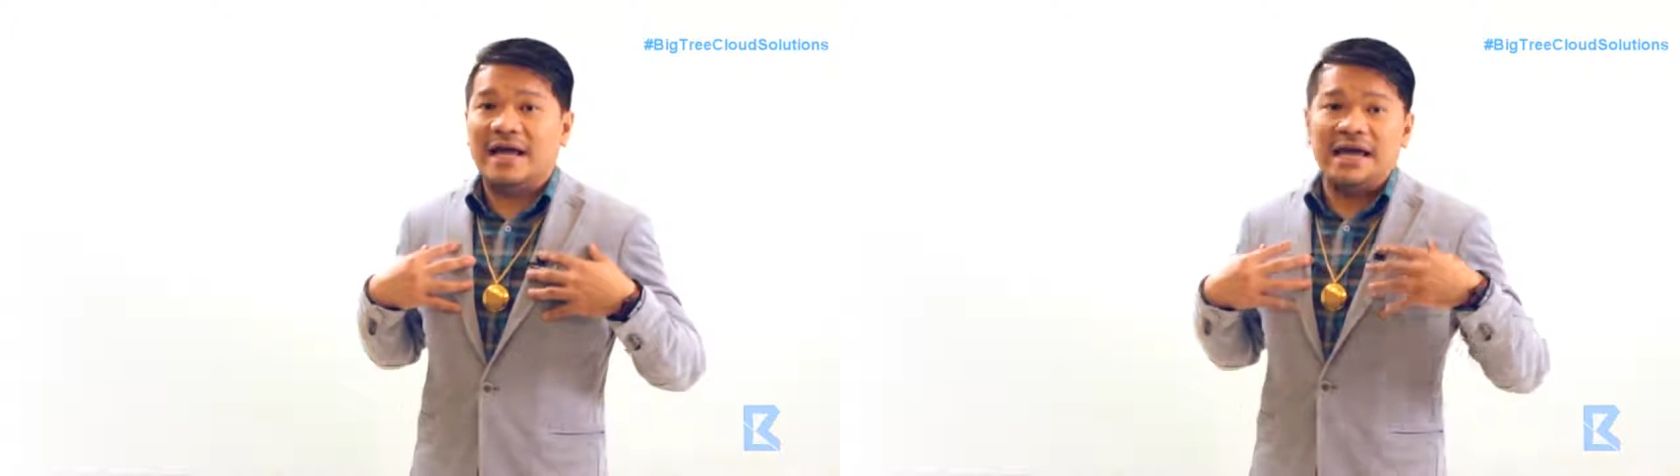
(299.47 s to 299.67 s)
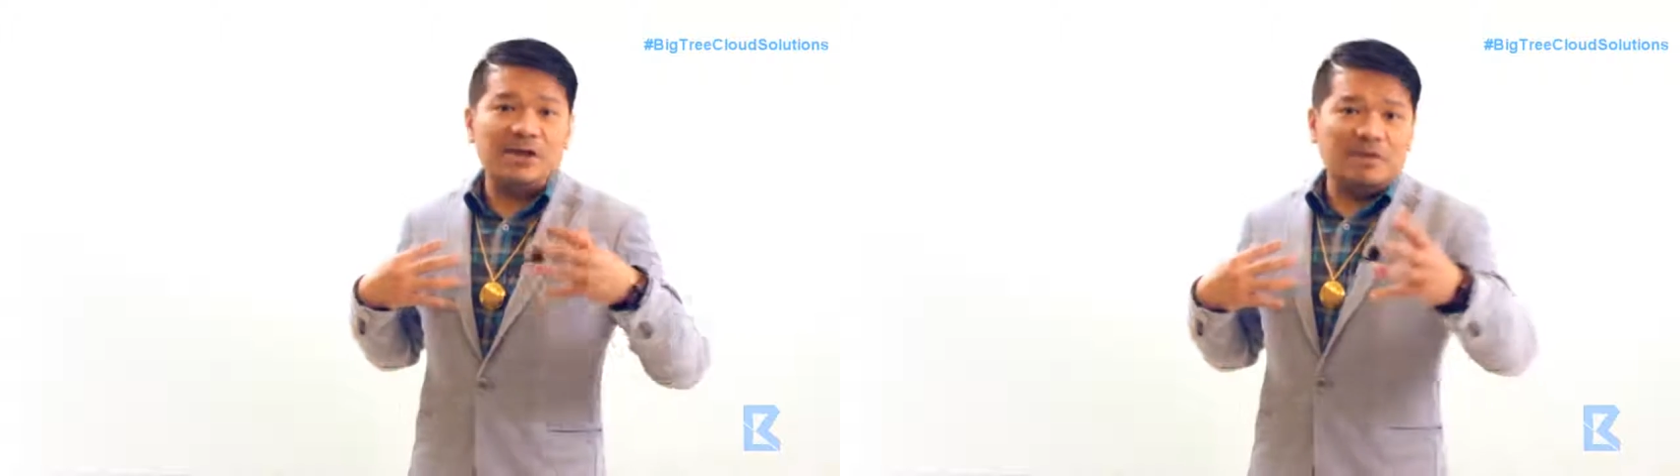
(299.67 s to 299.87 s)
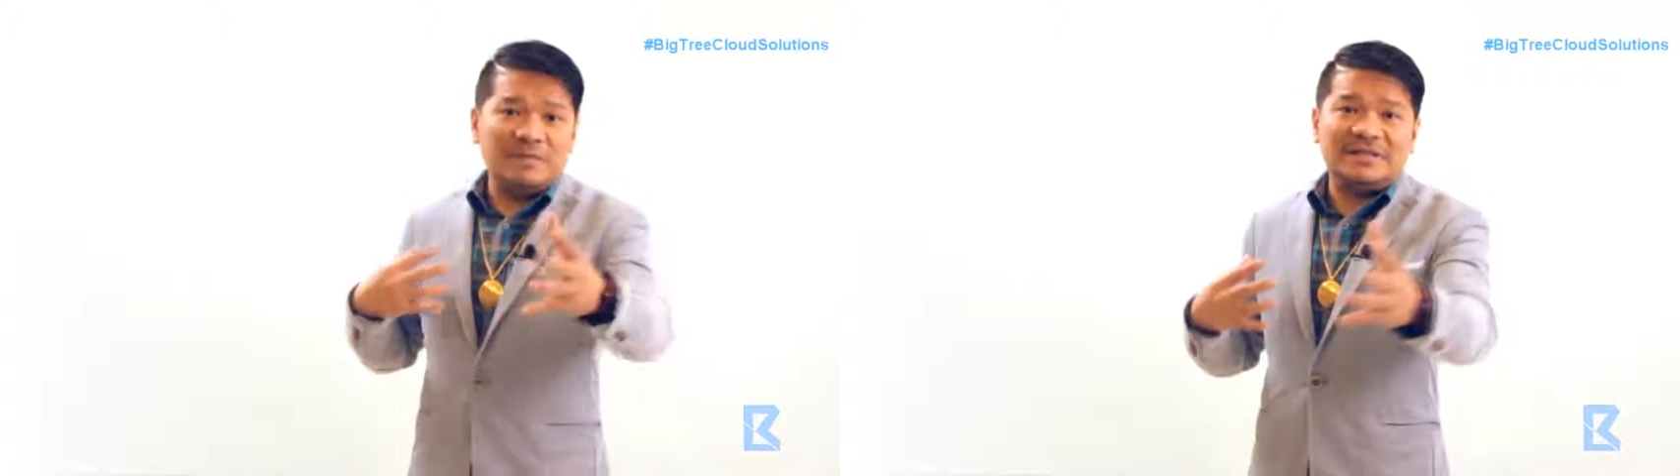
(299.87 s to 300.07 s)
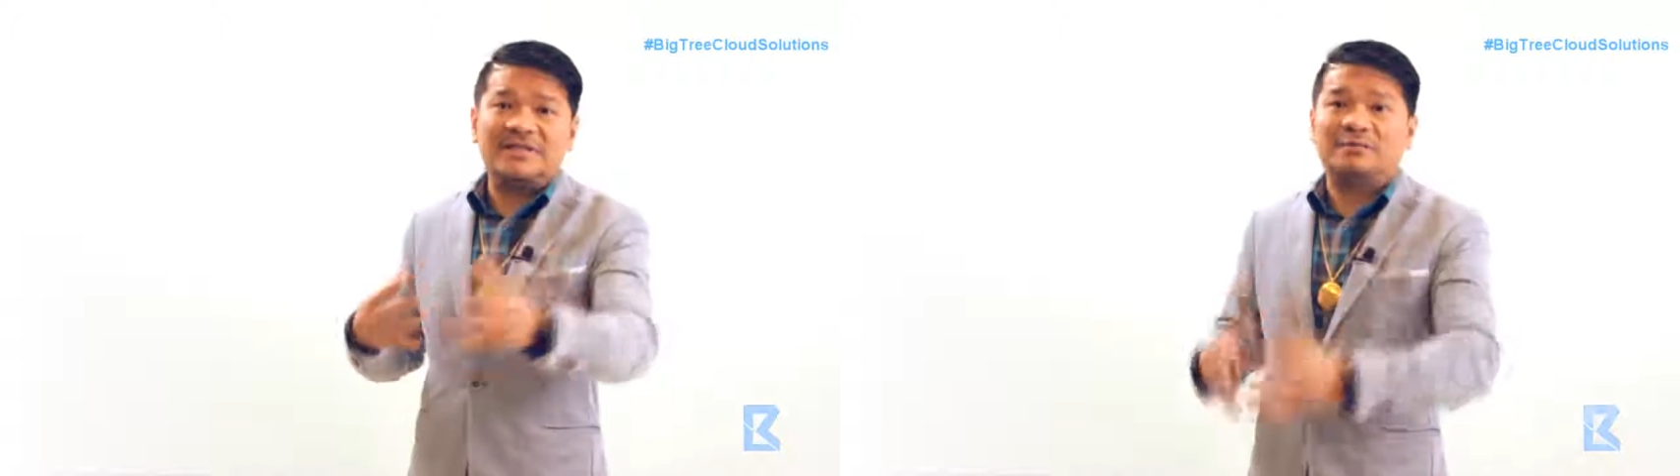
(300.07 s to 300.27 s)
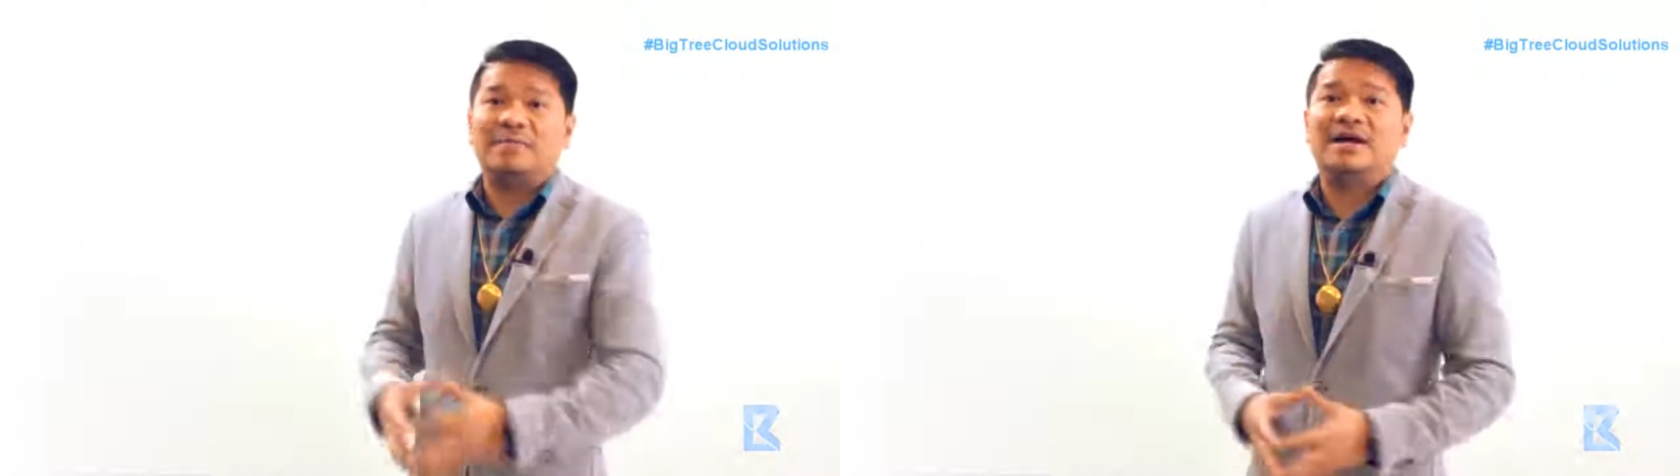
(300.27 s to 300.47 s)
and your
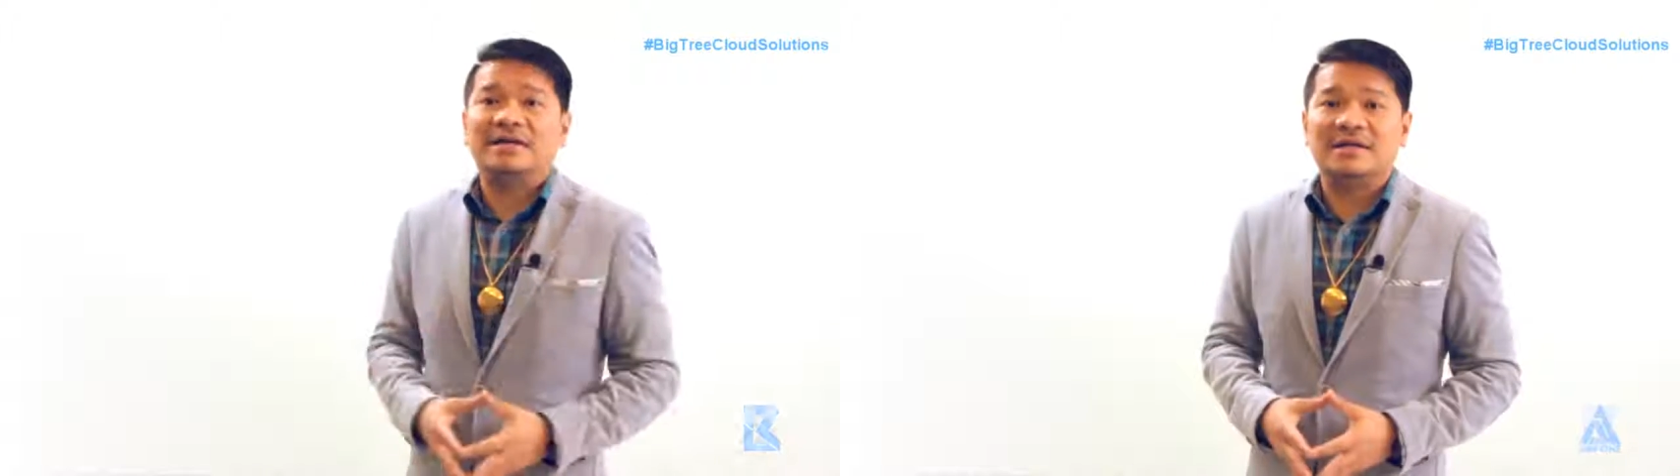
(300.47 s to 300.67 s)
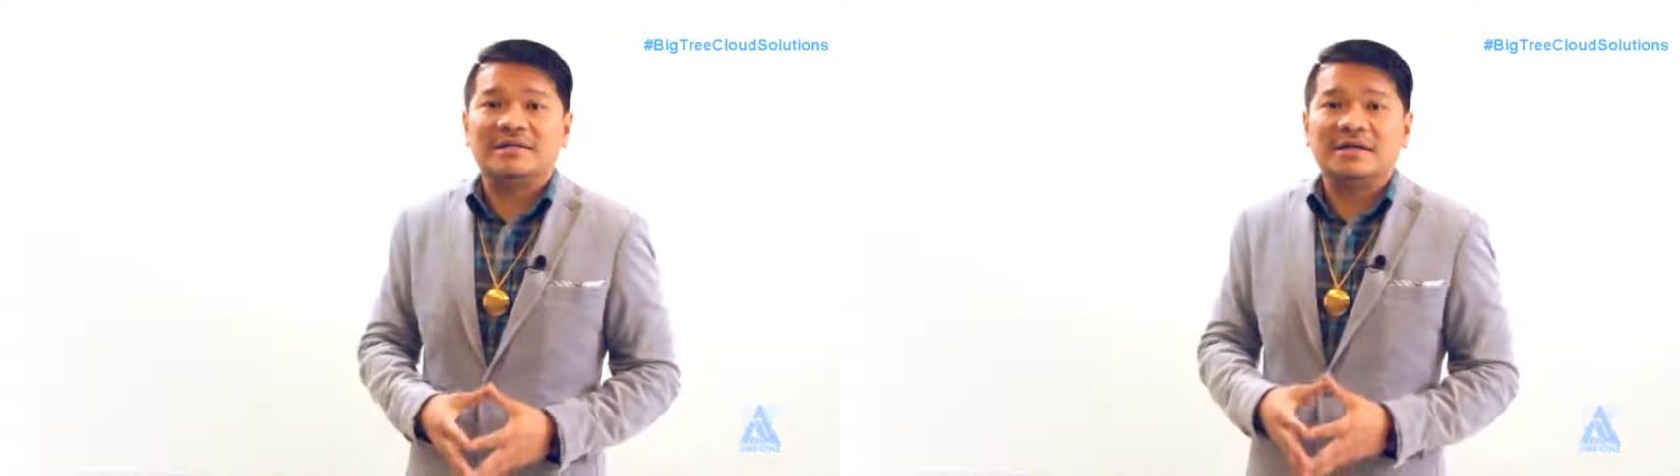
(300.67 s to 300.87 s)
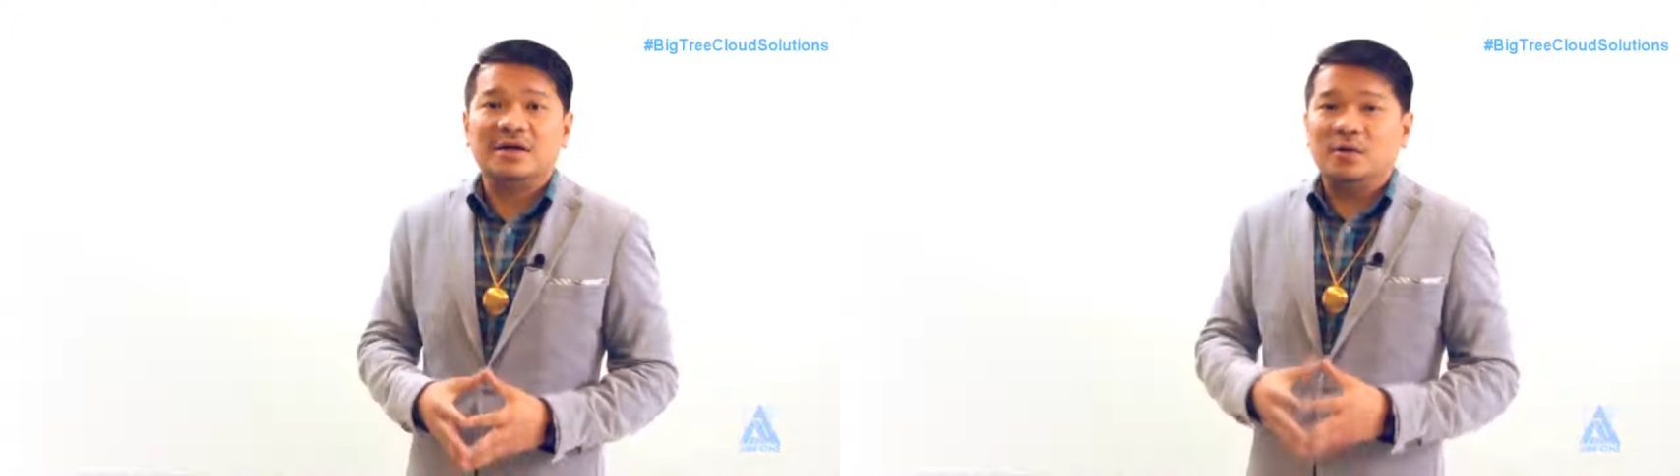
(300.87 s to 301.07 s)
business partners,